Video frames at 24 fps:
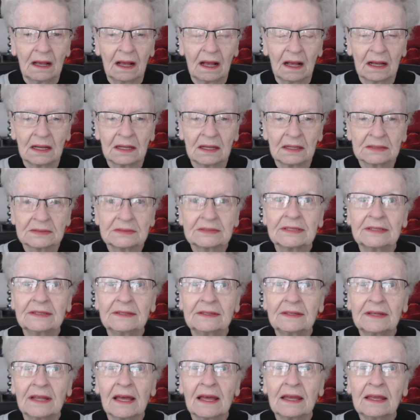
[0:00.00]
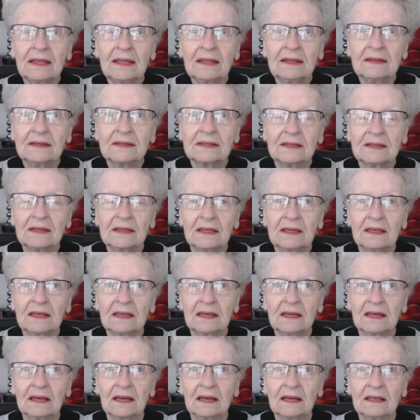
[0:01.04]
Uh, tonight
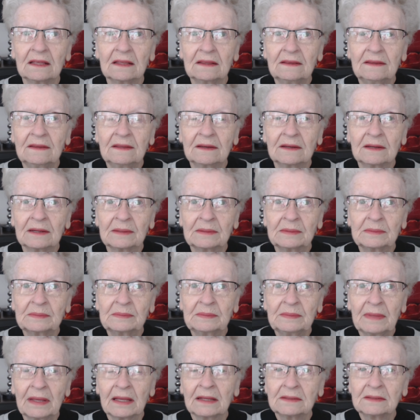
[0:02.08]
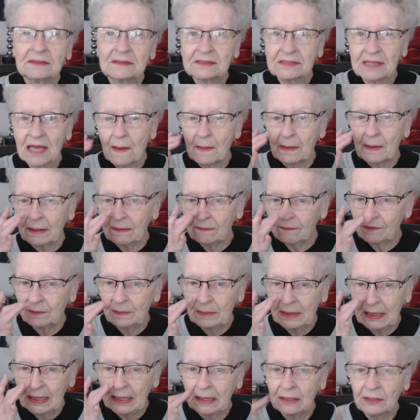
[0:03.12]
the man's coming from
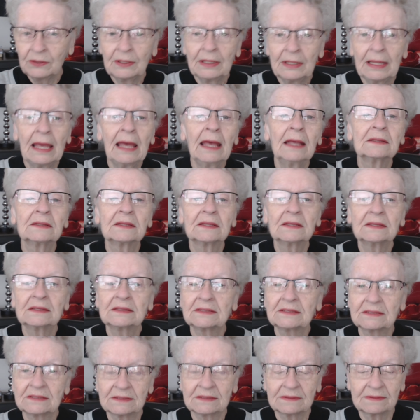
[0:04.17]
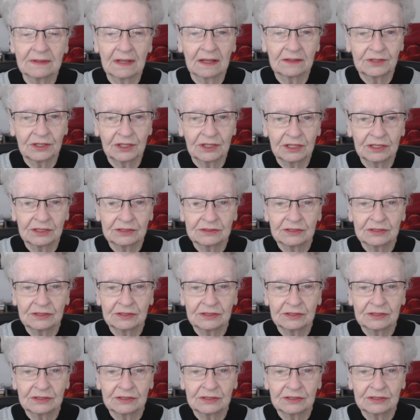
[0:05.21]
the internet to, to